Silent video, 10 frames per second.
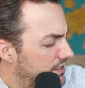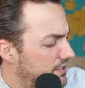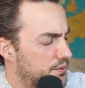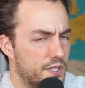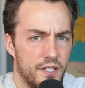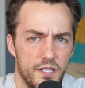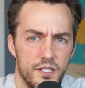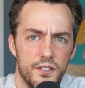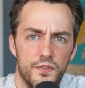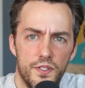it's one of
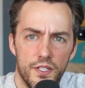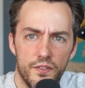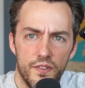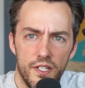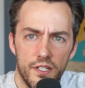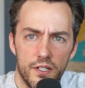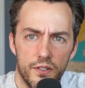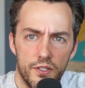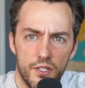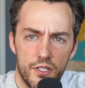these if you see in the
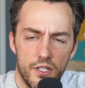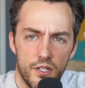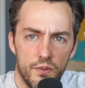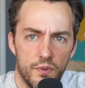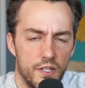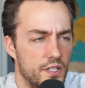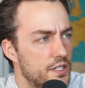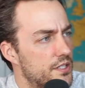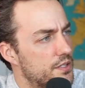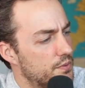video, just you know, one of
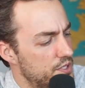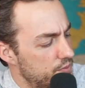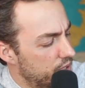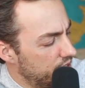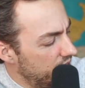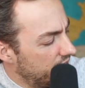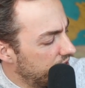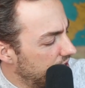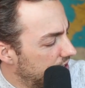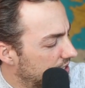these ones you put on the neck
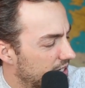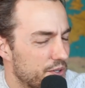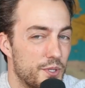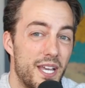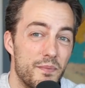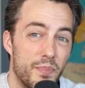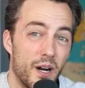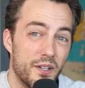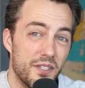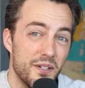of the guitar. It was 8
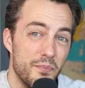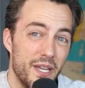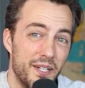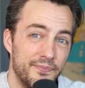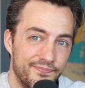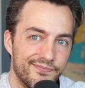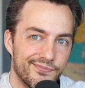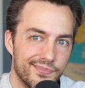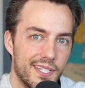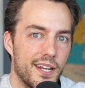bucks in a bin,
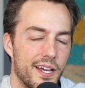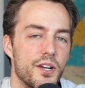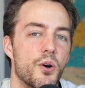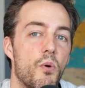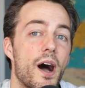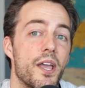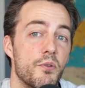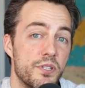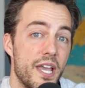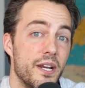and I know why it
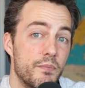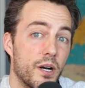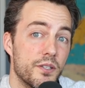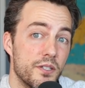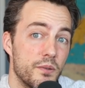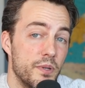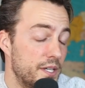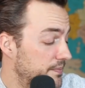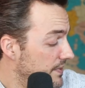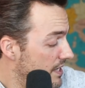was 8 bucks in a
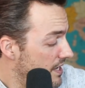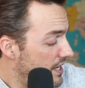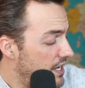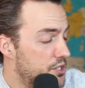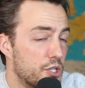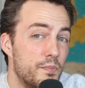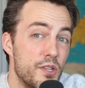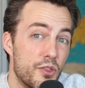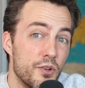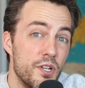bin. It took me
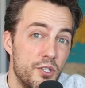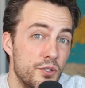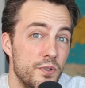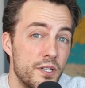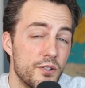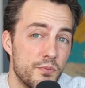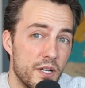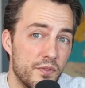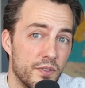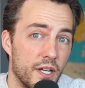32 years,
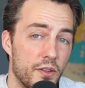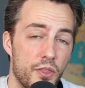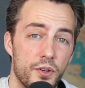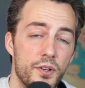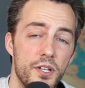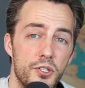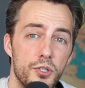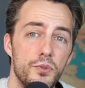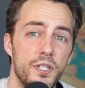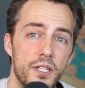my friend,
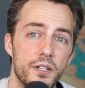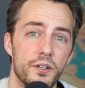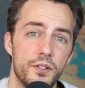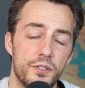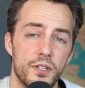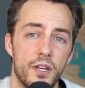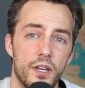32 years